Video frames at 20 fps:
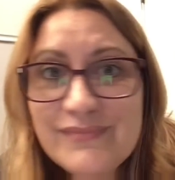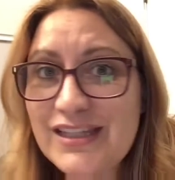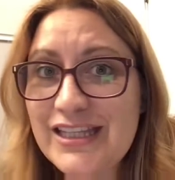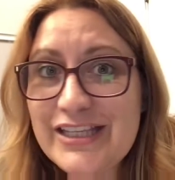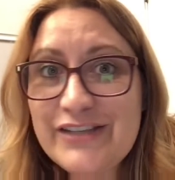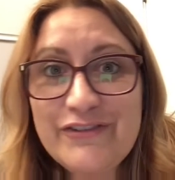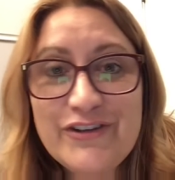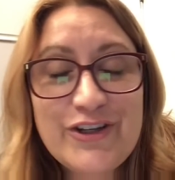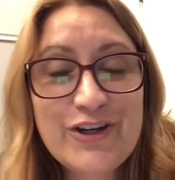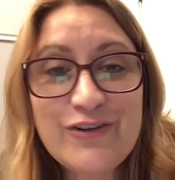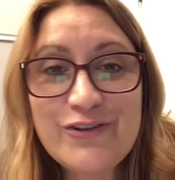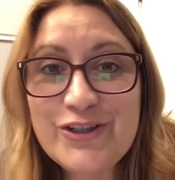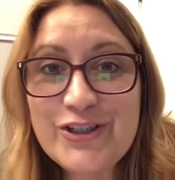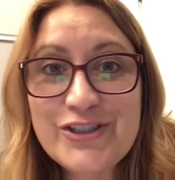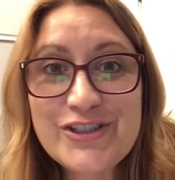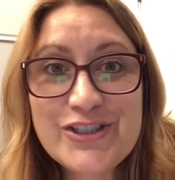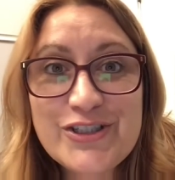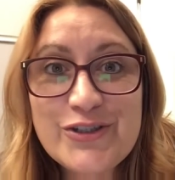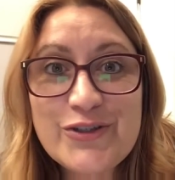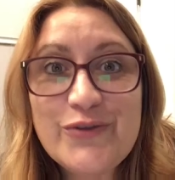If you don't need
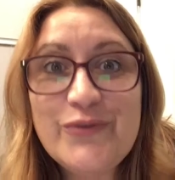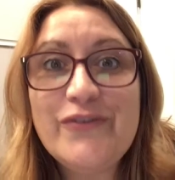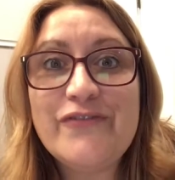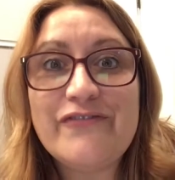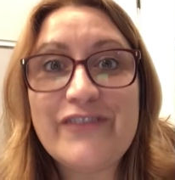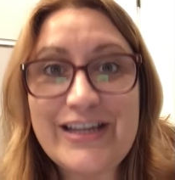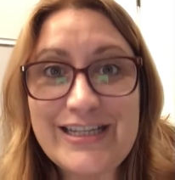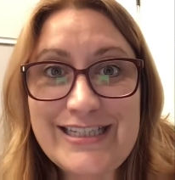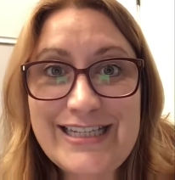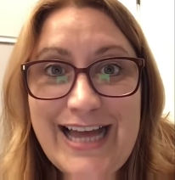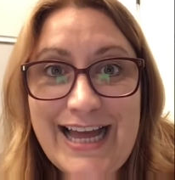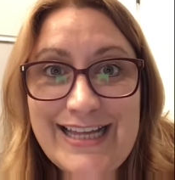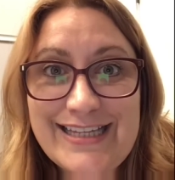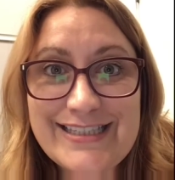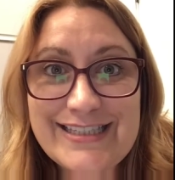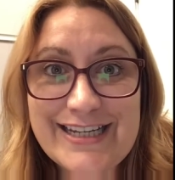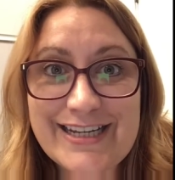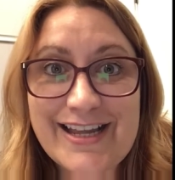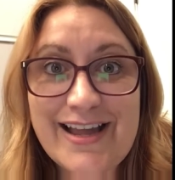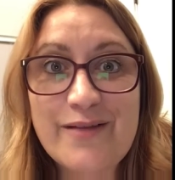to,
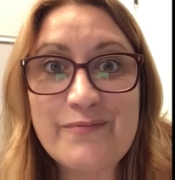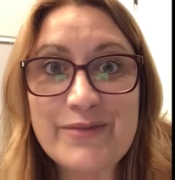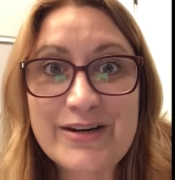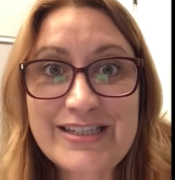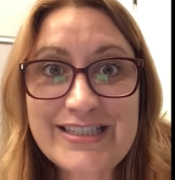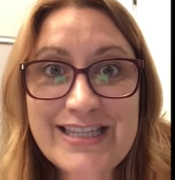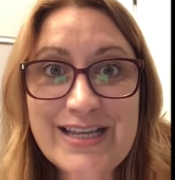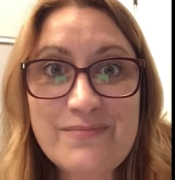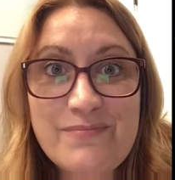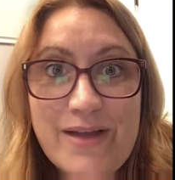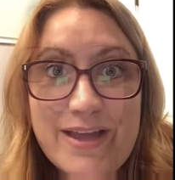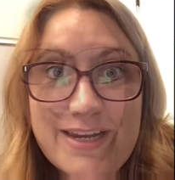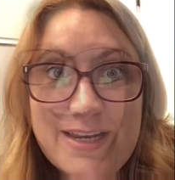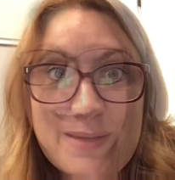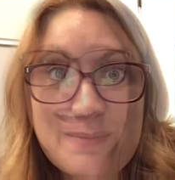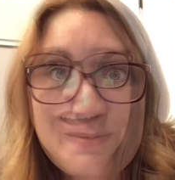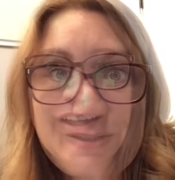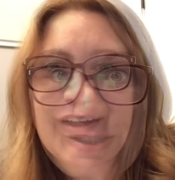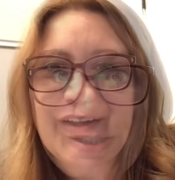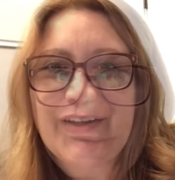fantastic. I'm going to set mine up
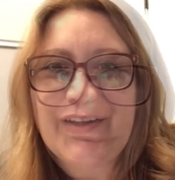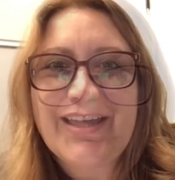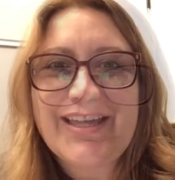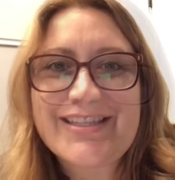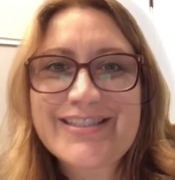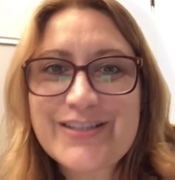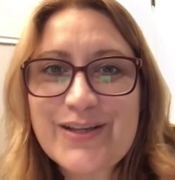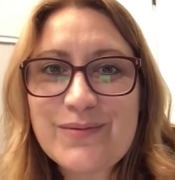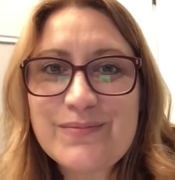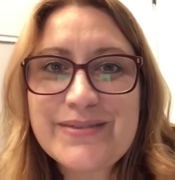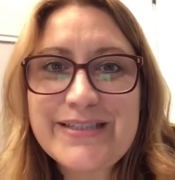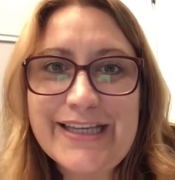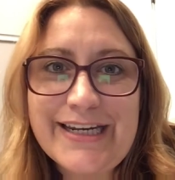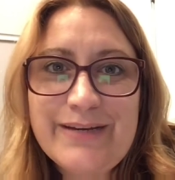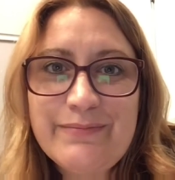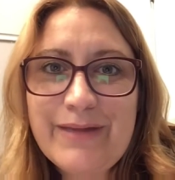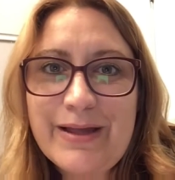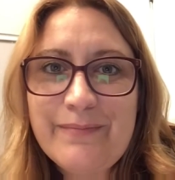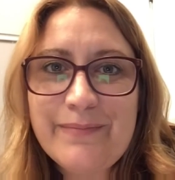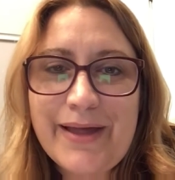too. Okay, so I'm setting
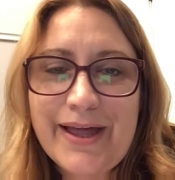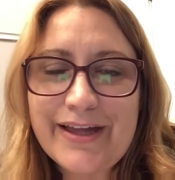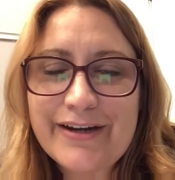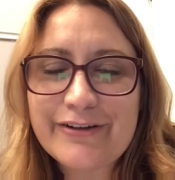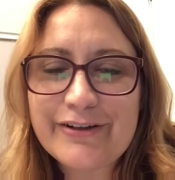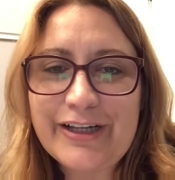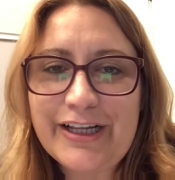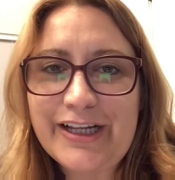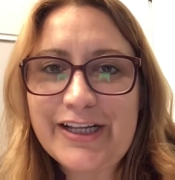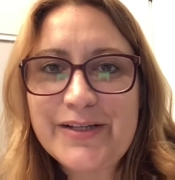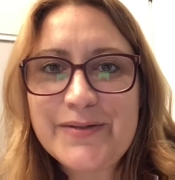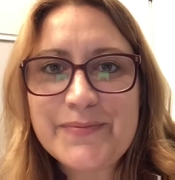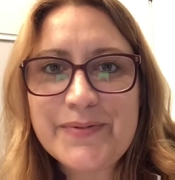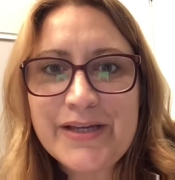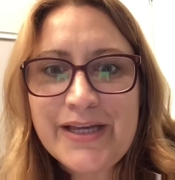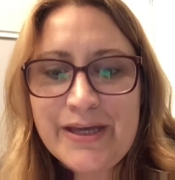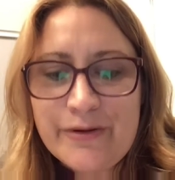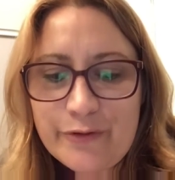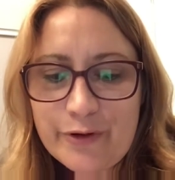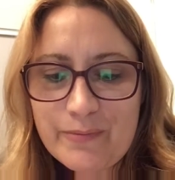my pattern up.
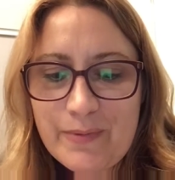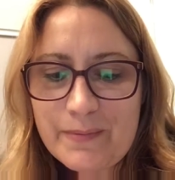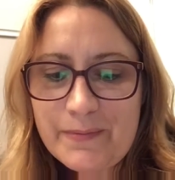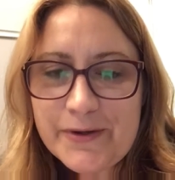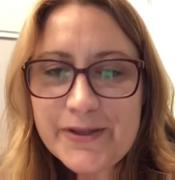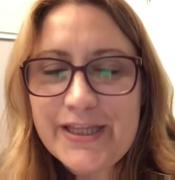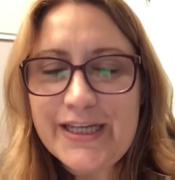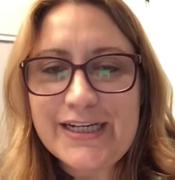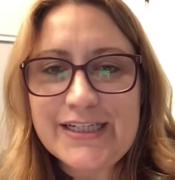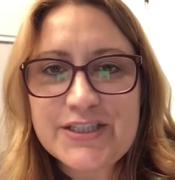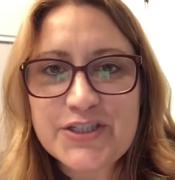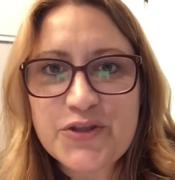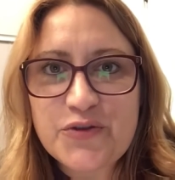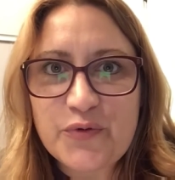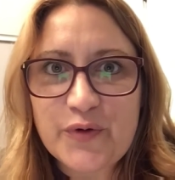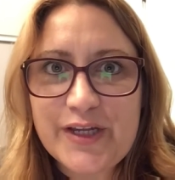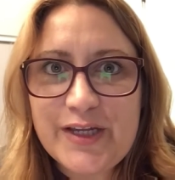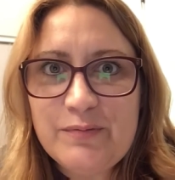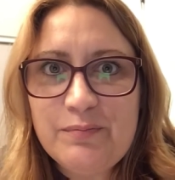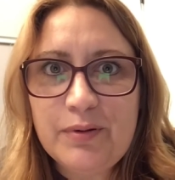Remember that it's
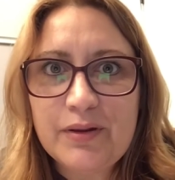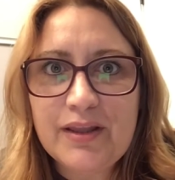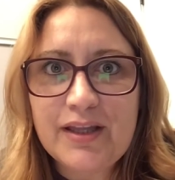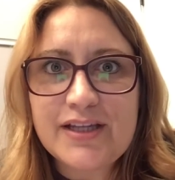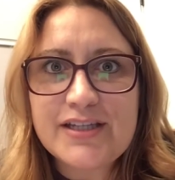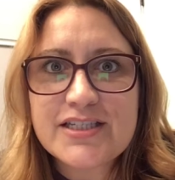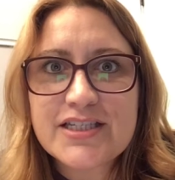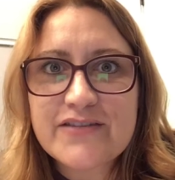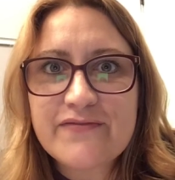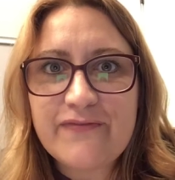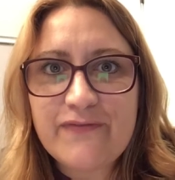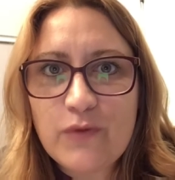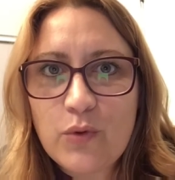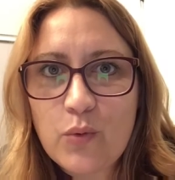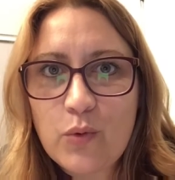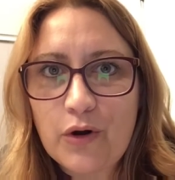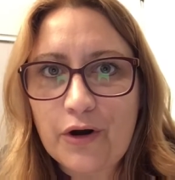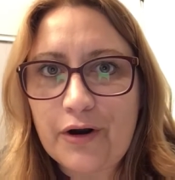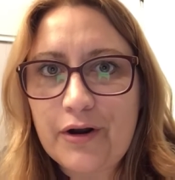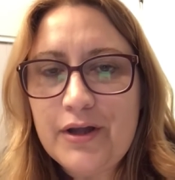3 plus
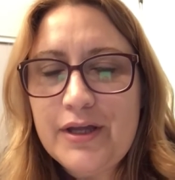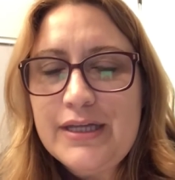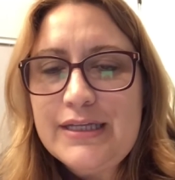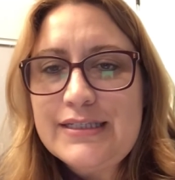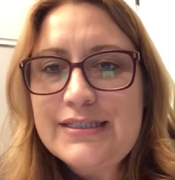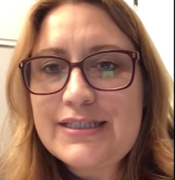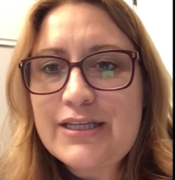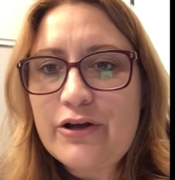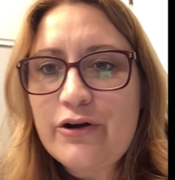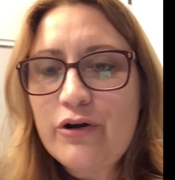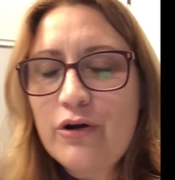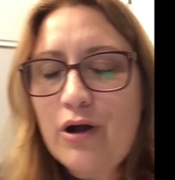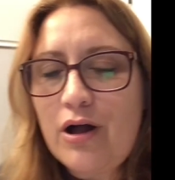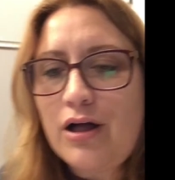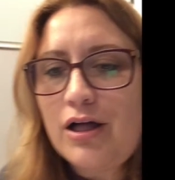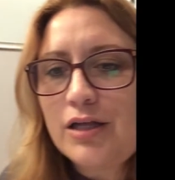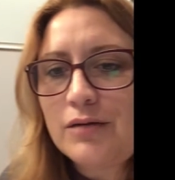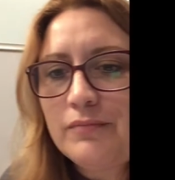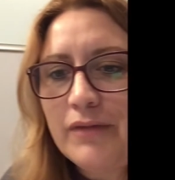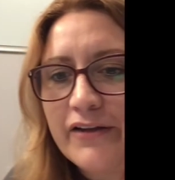4. So
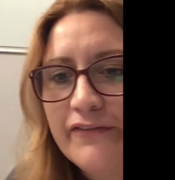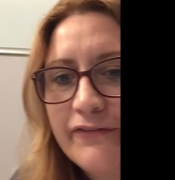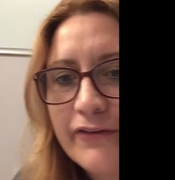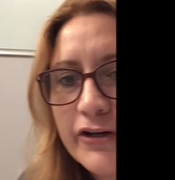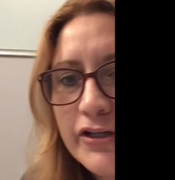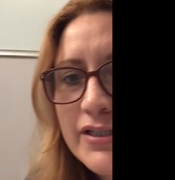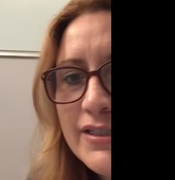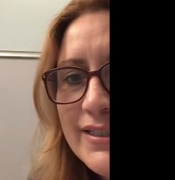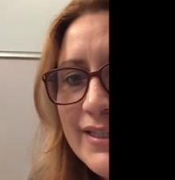on my first